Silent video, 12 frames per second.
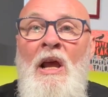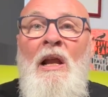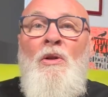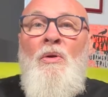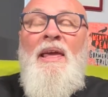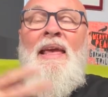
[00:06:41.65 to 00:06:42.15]

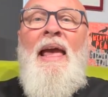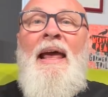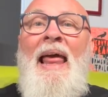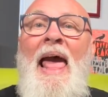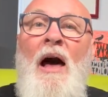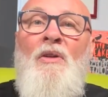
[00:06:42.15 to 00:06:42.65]
looking at
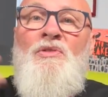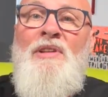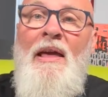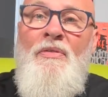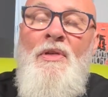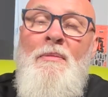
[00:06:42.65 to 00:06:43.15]
how
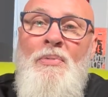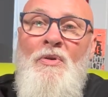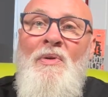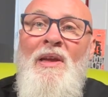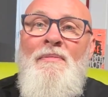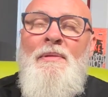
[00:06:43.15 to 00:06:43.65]
death and
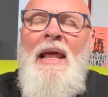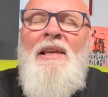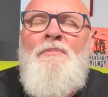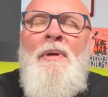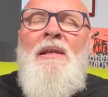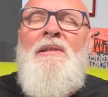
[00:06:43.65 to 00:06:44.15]
bereavement has
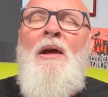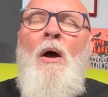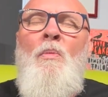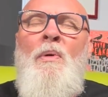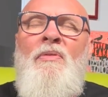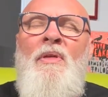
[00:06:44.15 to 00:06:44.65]
been
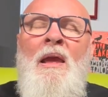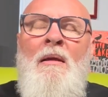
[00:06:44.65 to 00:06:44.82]
dealt with